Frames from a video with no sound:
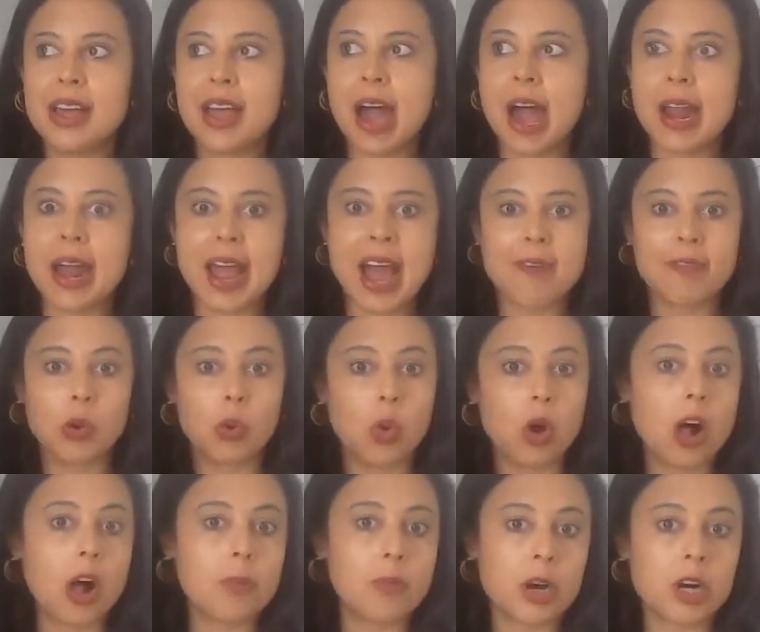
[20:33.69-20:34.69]
And I have a
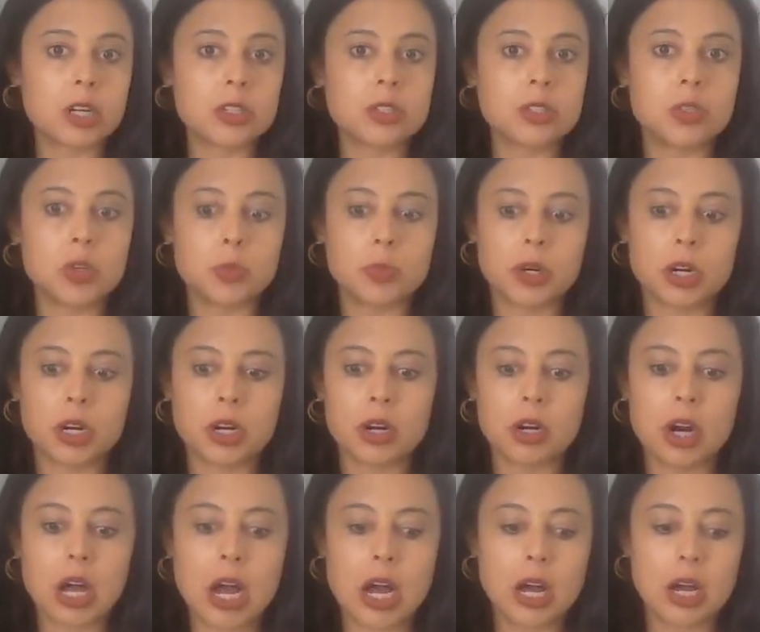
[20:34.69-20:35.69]
Walmart
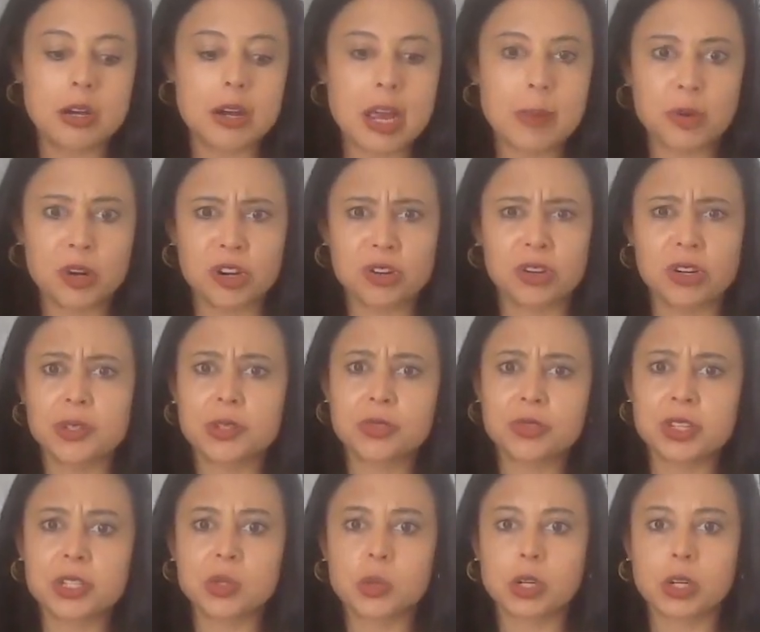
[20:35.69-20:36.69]
super uh, neighborhood
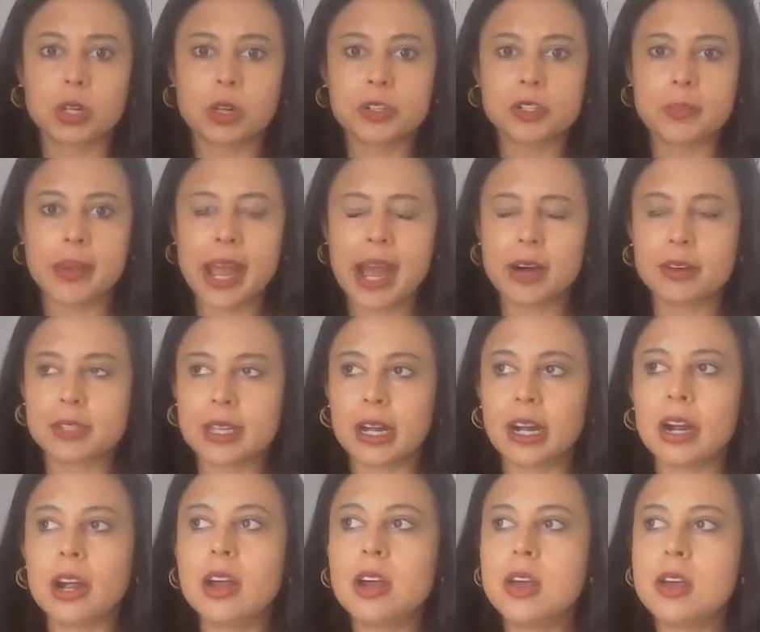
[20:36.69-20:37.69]
grocery store close to my house
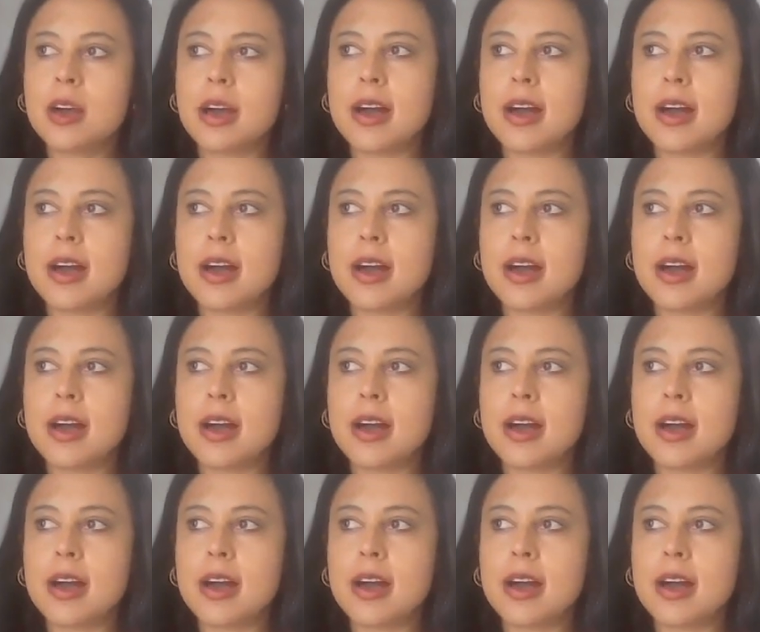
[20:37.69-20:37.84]
here.